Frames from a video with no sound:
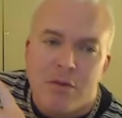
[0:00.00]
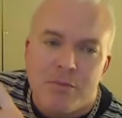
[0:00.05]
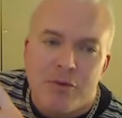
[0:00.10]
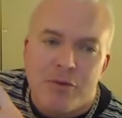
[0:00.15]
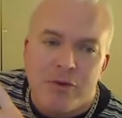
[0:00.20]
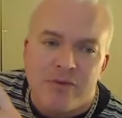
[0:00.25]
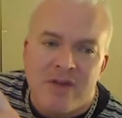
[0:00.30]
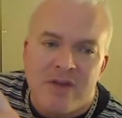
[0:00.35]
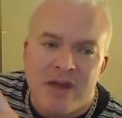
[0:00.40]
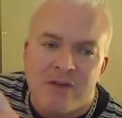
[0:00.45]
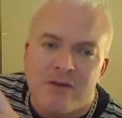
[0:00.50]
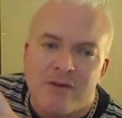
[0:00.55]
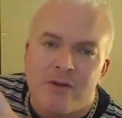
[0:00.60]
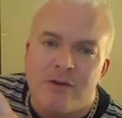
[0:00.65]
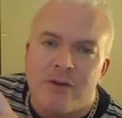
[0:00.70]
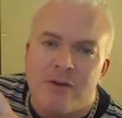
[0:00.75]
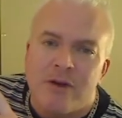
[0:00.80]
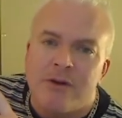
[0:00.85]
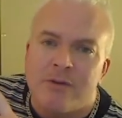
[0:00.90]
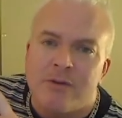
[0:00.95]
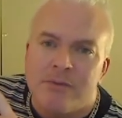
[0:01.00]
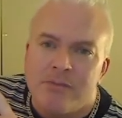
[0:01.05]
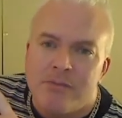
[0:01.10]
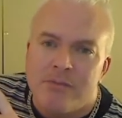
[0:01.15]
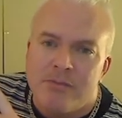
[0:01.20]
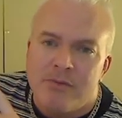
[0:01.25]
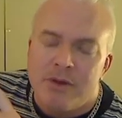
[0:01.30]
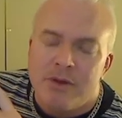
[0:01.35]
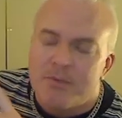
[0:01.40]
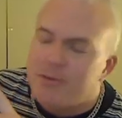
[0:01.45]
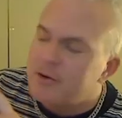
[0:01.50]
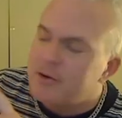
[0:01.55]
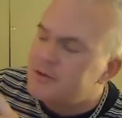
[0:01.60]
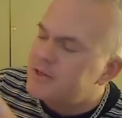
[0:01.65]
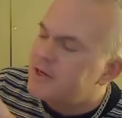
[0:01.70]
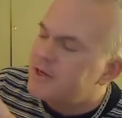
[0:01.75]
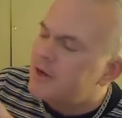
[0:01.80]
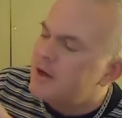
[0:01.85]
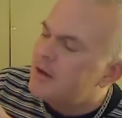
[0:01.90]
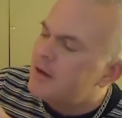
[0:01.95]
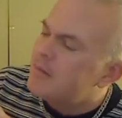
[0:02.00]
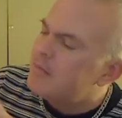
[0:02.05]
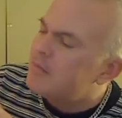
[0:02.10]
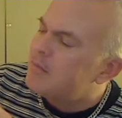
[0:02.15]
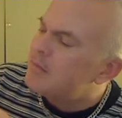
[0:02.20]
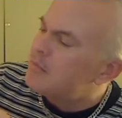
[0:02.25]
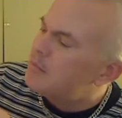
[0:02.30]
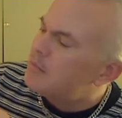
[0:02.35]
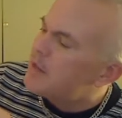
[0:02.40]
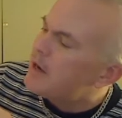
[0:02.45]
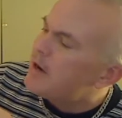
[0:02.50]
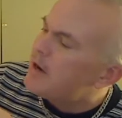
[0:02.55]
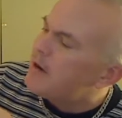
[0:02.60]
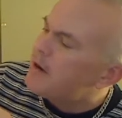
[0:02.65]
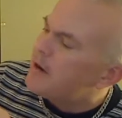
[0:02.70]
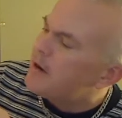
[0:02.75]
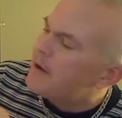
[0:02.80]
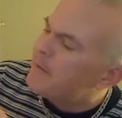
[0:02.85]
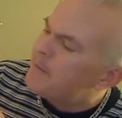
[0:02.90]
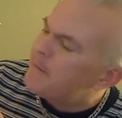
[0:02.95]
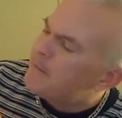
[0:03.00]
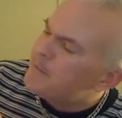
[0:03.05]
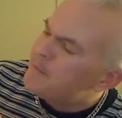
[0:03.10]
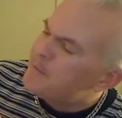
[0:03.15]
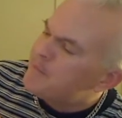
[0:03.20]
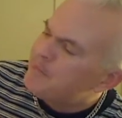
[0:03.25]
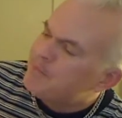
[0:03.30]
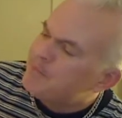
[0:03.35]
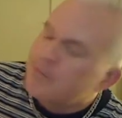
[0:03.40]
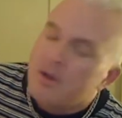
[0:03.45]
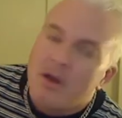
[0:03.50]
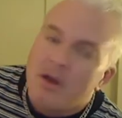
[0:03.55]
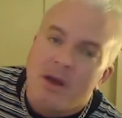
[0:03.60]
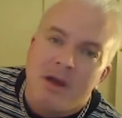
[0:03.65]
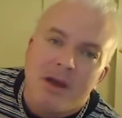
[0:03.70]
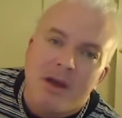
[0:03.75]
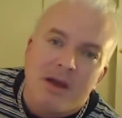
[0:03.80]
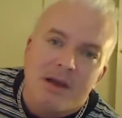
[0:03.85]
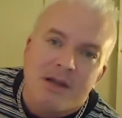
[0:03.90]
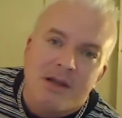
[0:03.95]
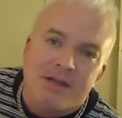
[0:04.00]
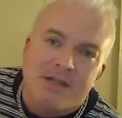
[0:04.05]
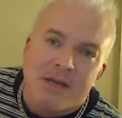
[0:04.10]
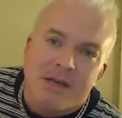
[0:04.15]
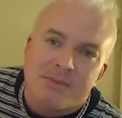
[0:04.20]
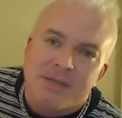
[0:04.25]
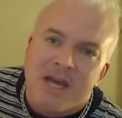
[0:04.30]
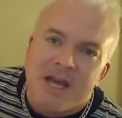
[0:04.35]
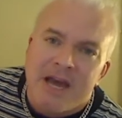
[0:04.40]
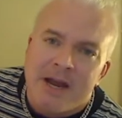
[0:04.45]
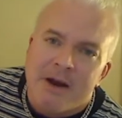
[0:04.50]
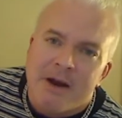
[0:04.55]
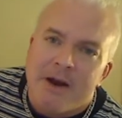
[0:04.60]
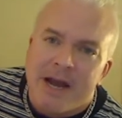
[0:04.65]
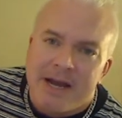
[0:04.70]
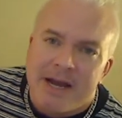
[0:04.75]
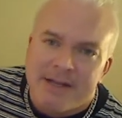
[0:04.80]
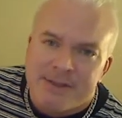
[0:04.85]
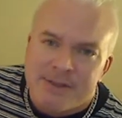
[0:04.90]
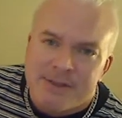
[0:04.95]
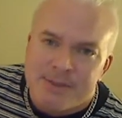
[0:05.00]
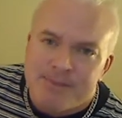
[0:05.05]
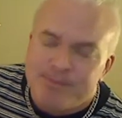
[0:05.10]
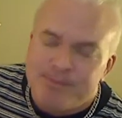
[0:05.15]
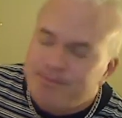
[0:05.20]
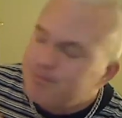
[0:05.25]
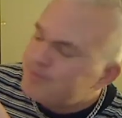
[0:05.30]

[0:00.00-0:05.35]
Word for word: ProTank 2 Clone, V Pro City, Bay Area, Except Kanger heads.